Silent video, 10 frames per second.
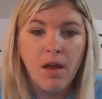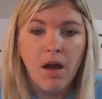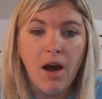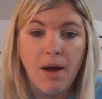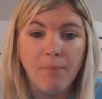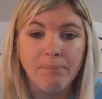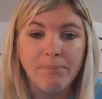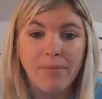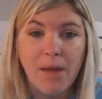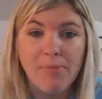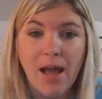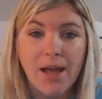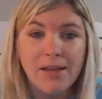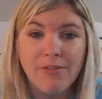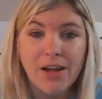I'm
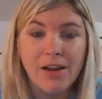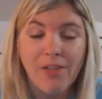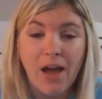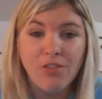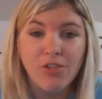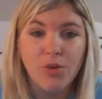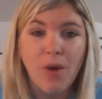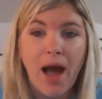not even going to lie to you.